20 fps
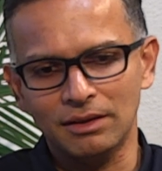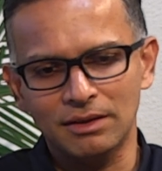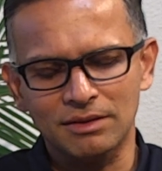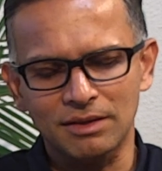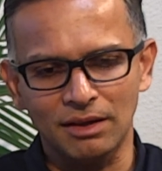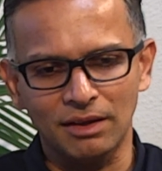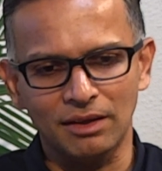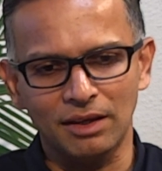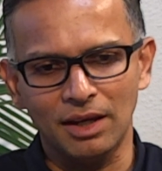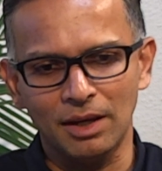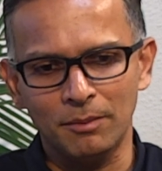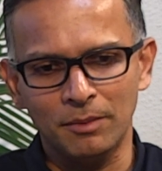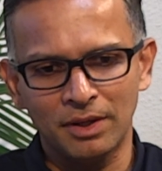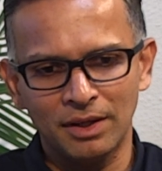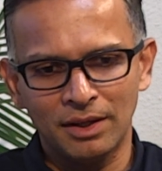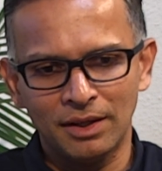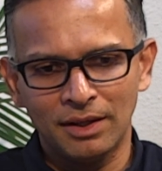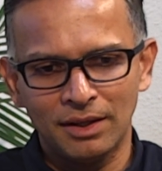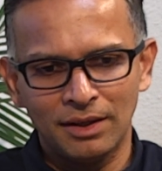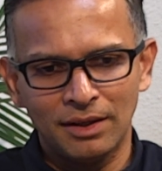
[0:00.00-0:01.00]
sort of game.
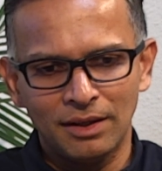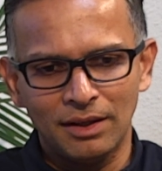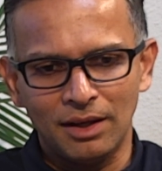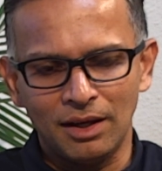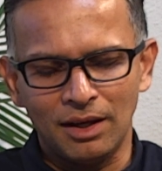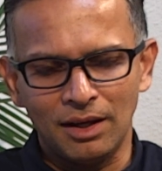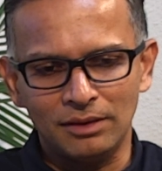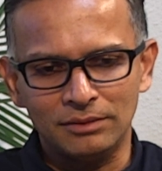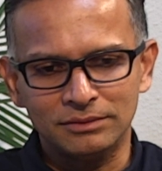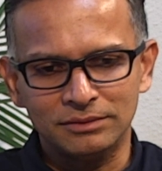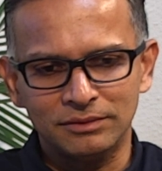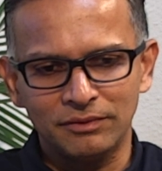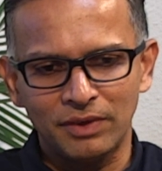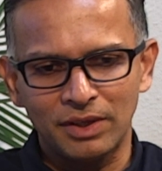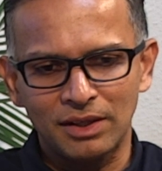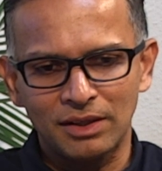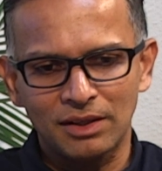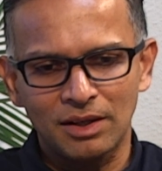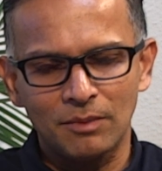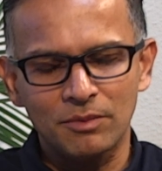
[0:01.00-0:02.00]
When
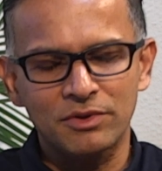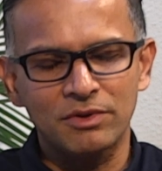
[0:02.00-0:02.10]
it comes to